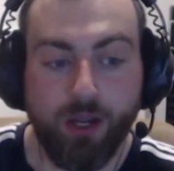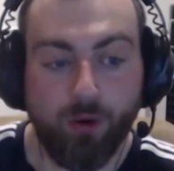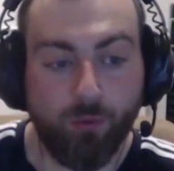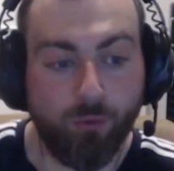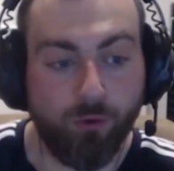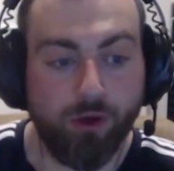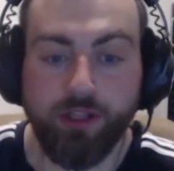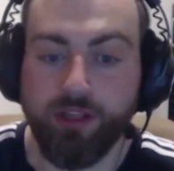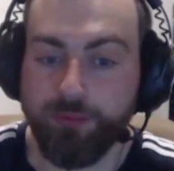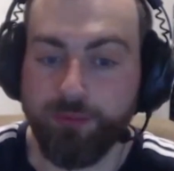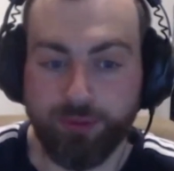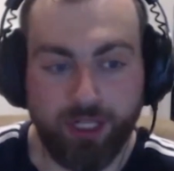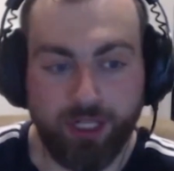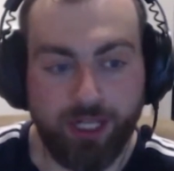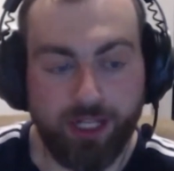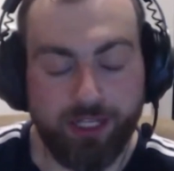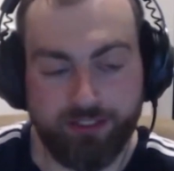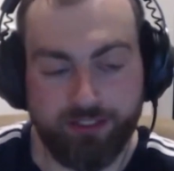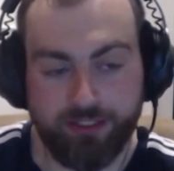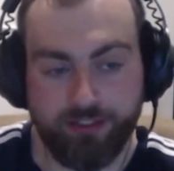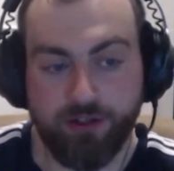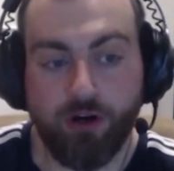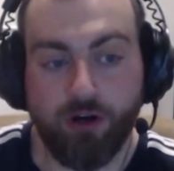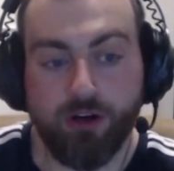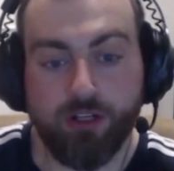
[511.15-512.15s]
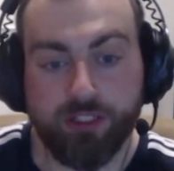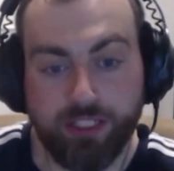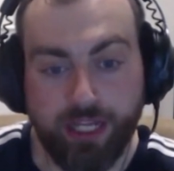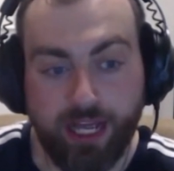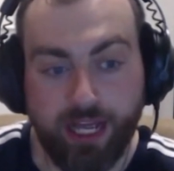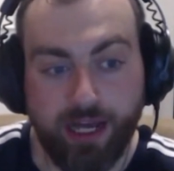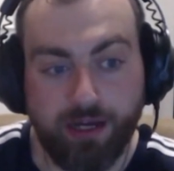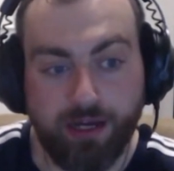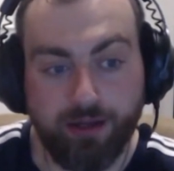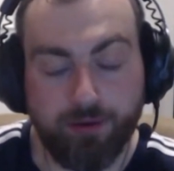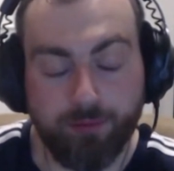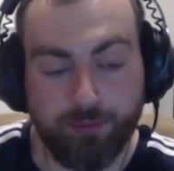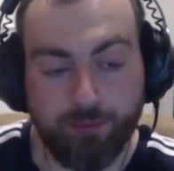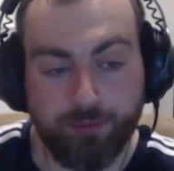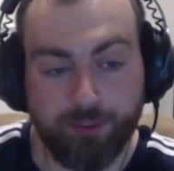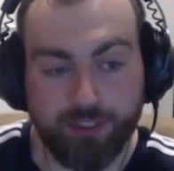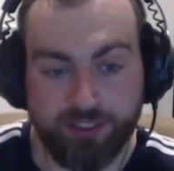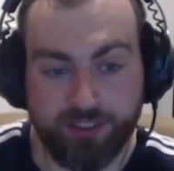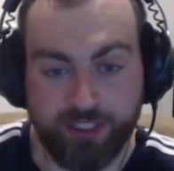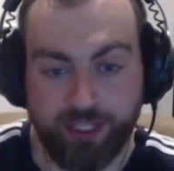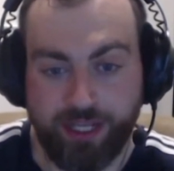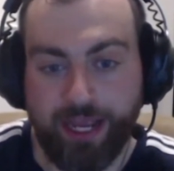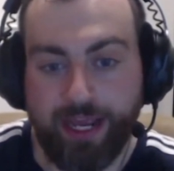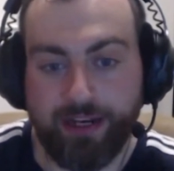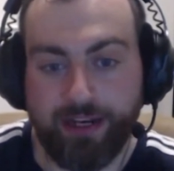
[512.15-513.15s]
One of the players knocked out
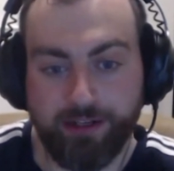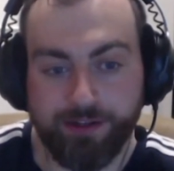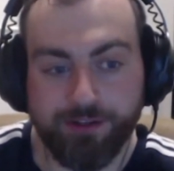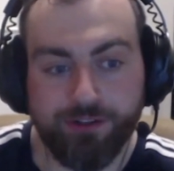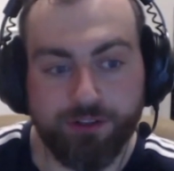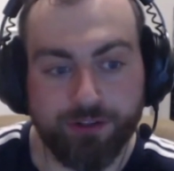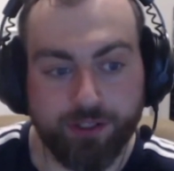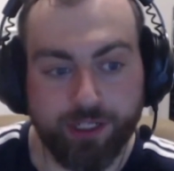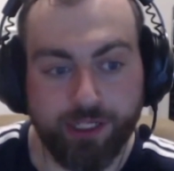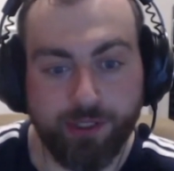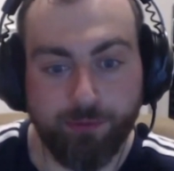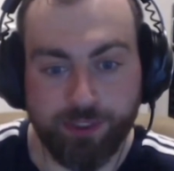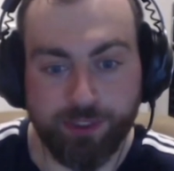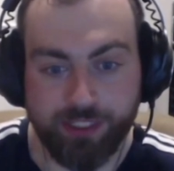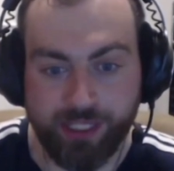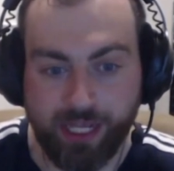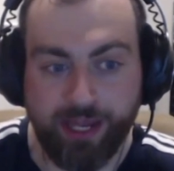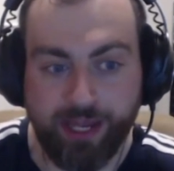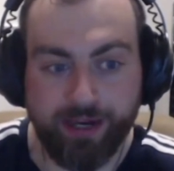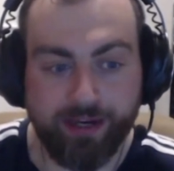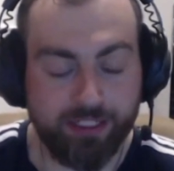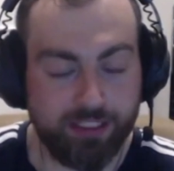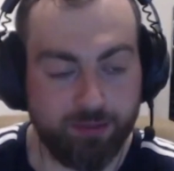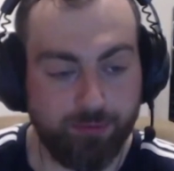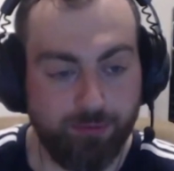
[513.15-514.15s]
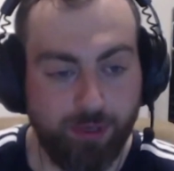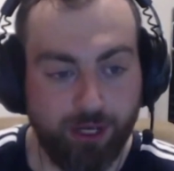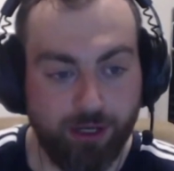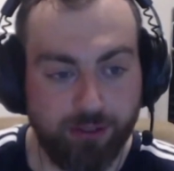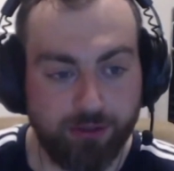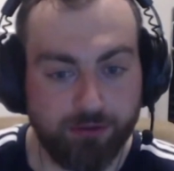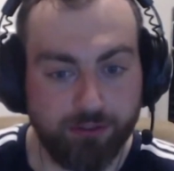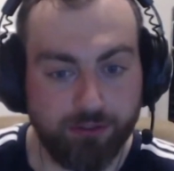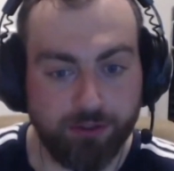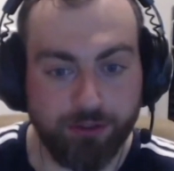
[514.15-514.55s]
because of the head injury was Angus Bell,